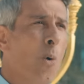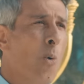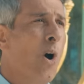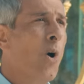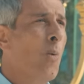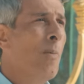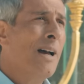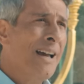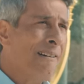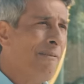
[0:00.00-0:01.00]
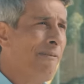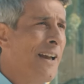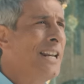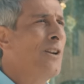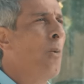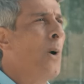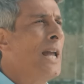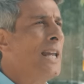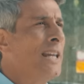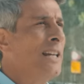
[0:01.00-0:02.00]
Rome faded
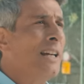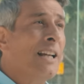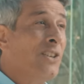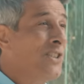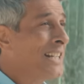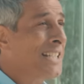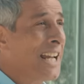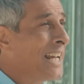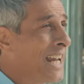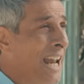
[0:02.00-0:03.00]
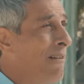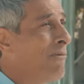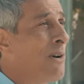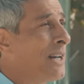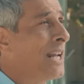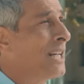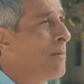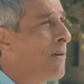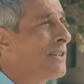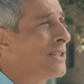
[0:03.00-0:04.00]
away, just like every kingdom
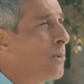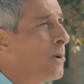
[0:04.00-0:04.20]
of this